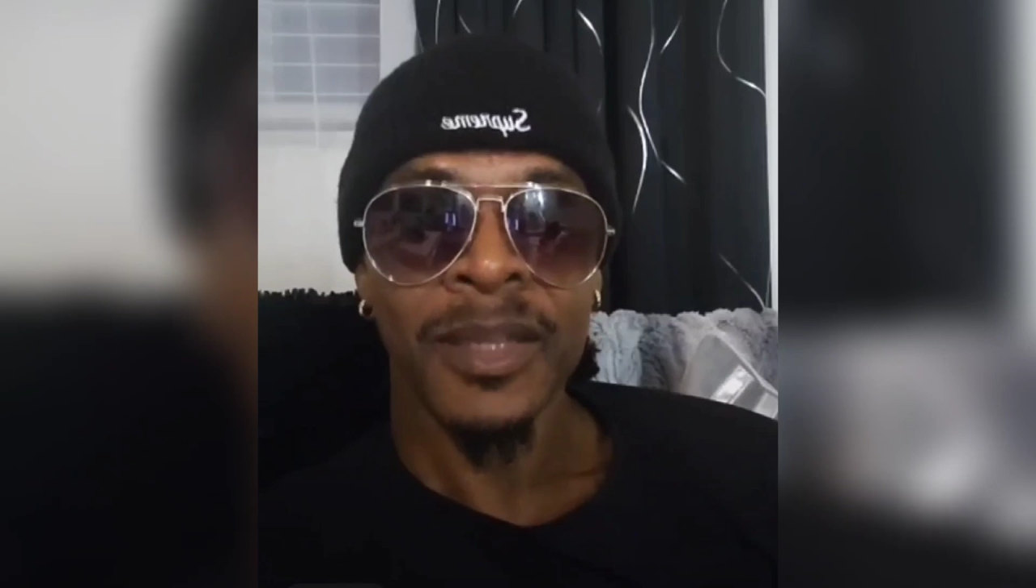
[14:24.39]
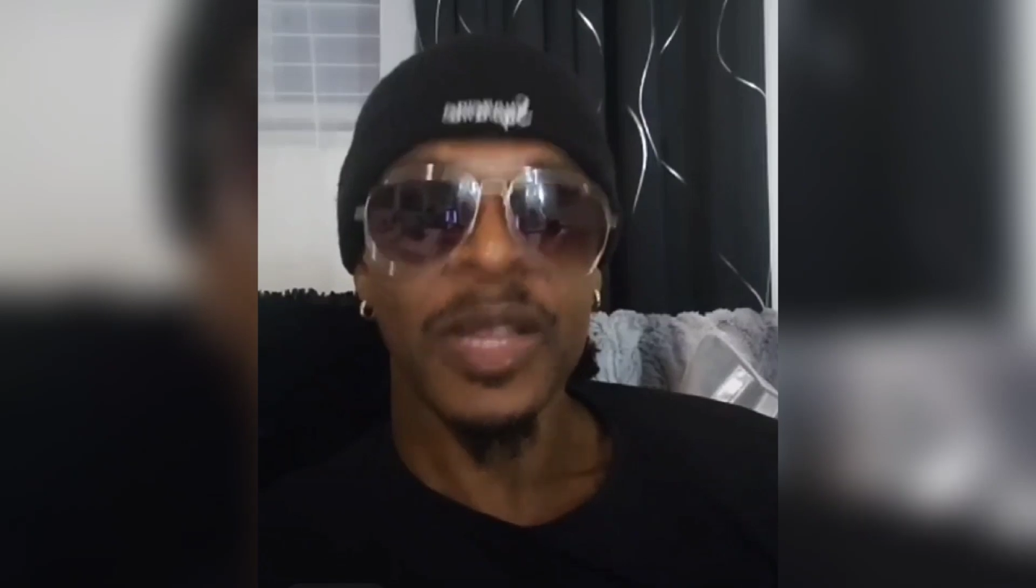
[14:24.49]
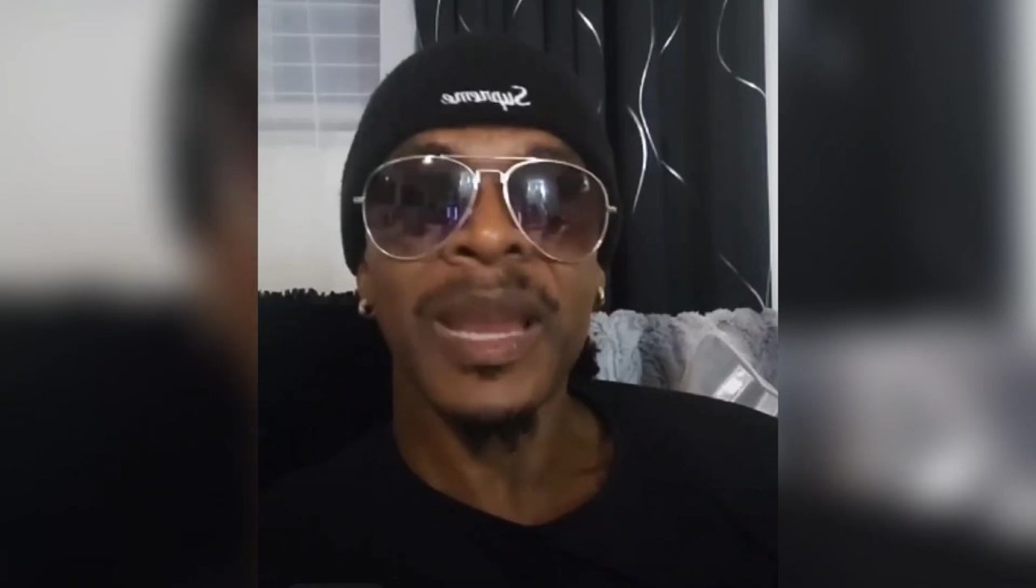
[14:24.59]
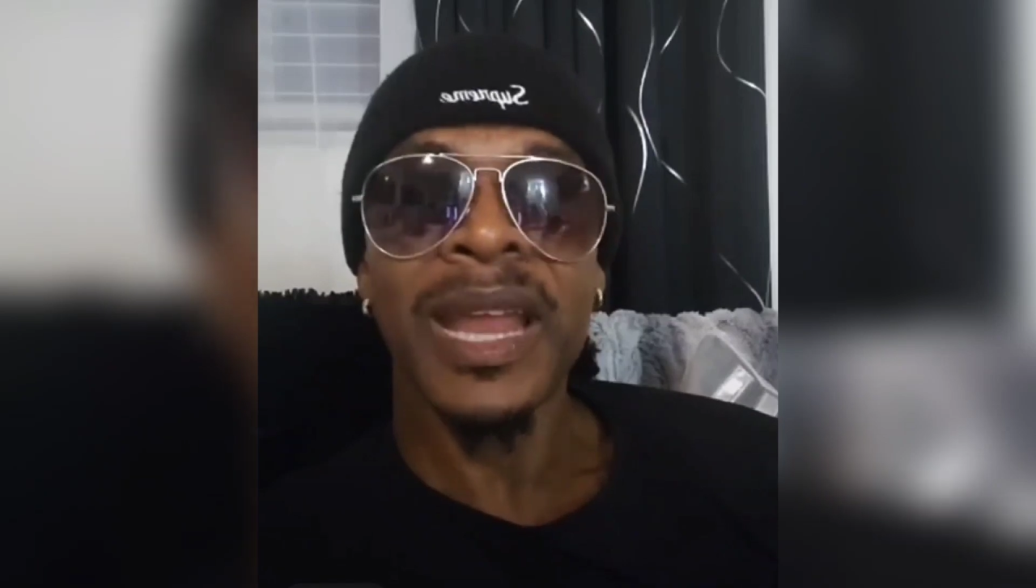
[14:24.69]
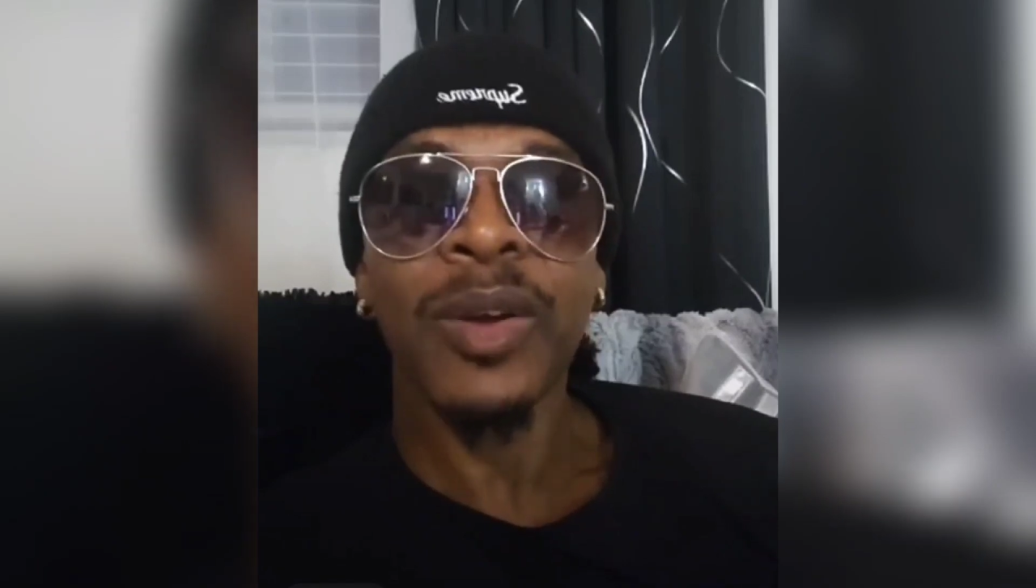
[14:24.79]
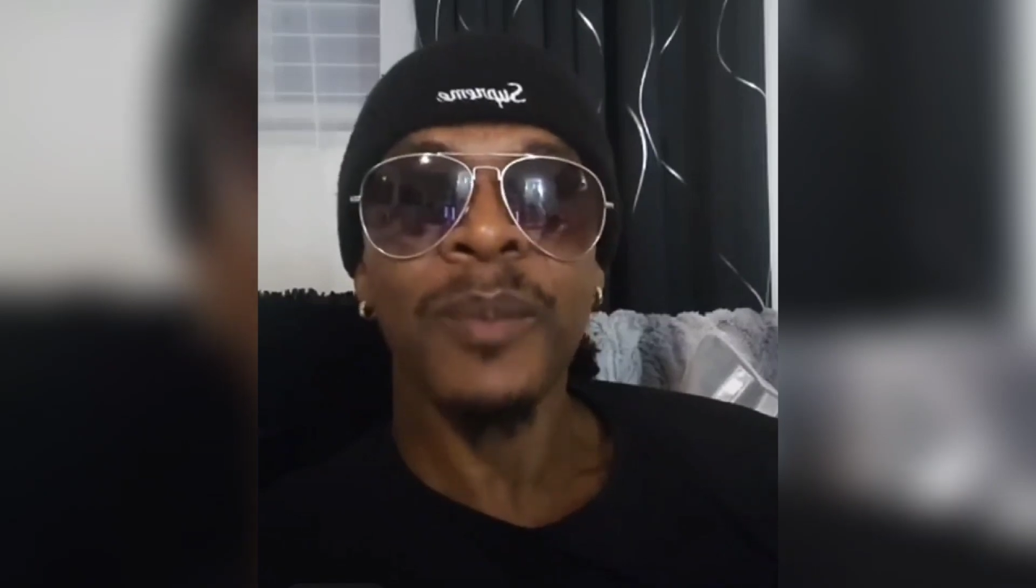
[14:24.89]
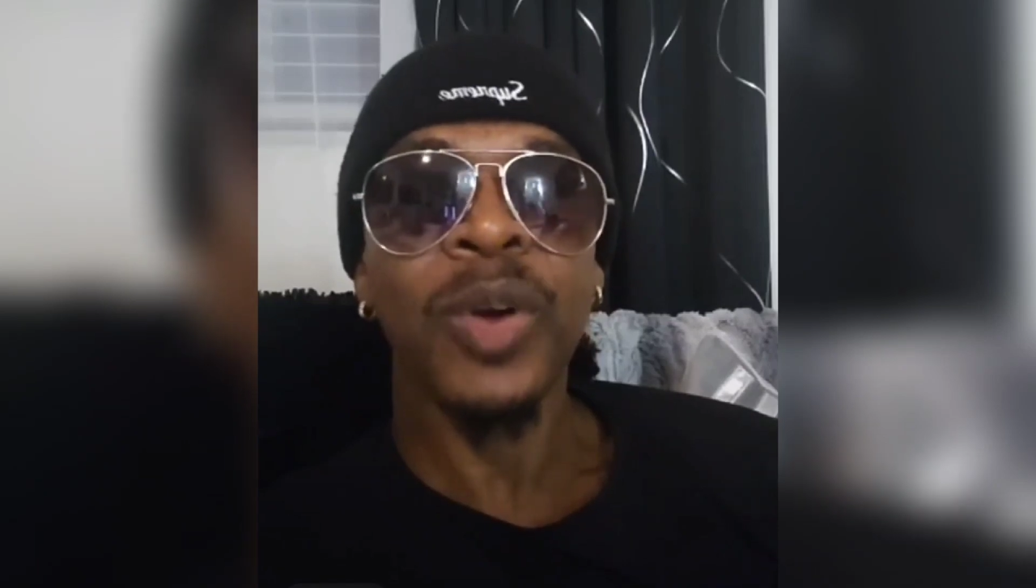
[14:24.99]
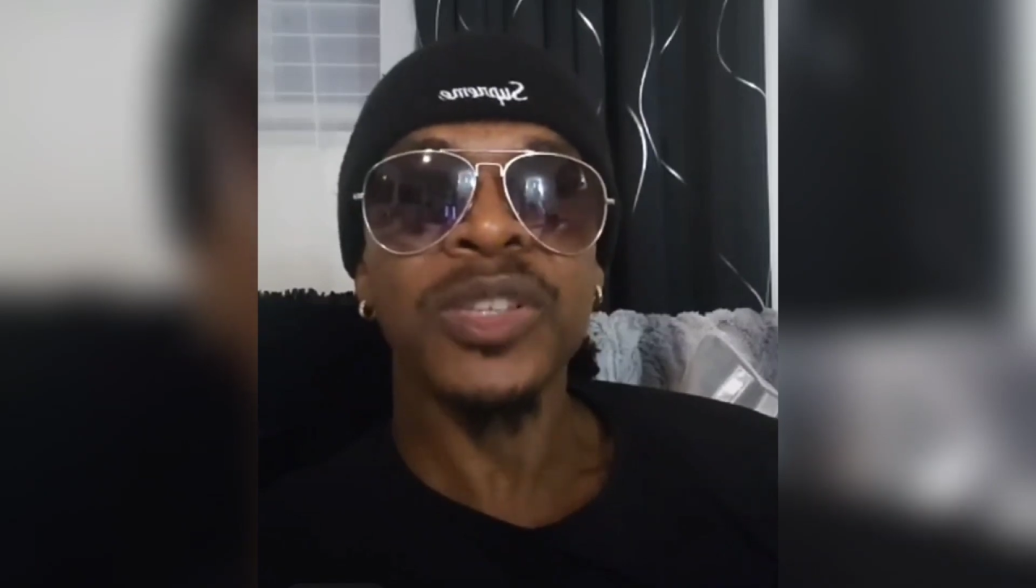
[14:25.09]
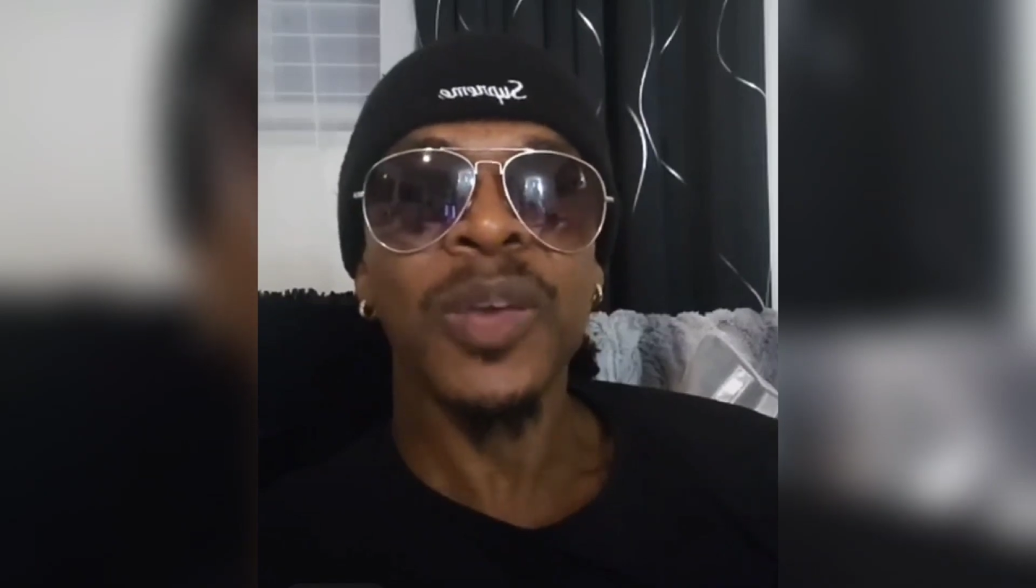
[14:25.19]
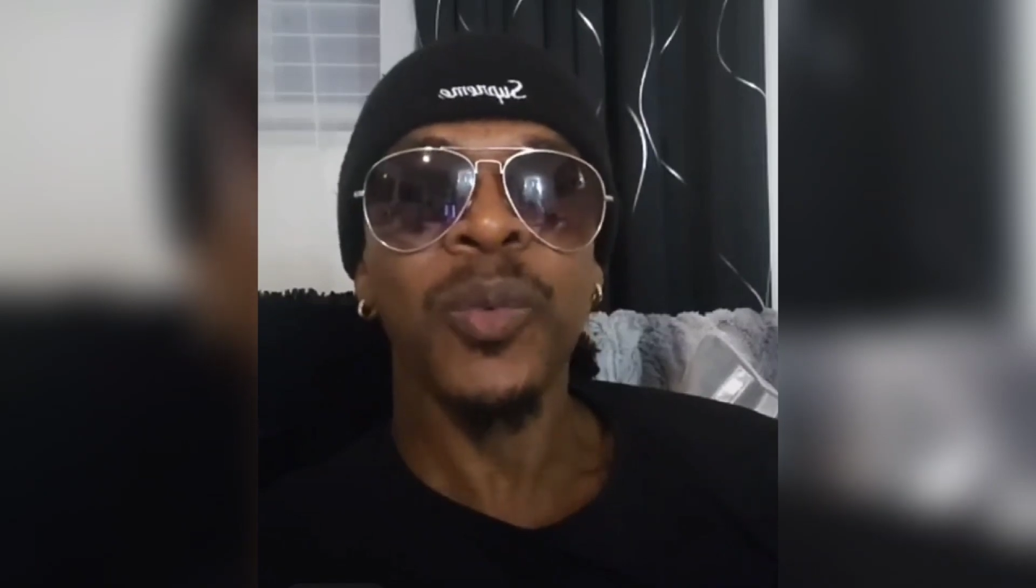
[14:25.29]
Nobody come
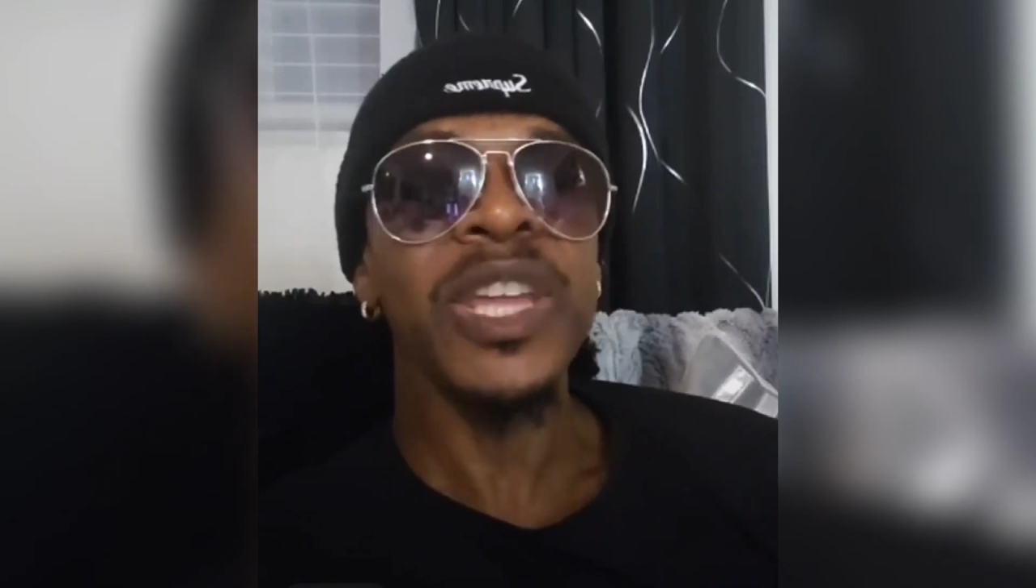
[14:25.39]
back say,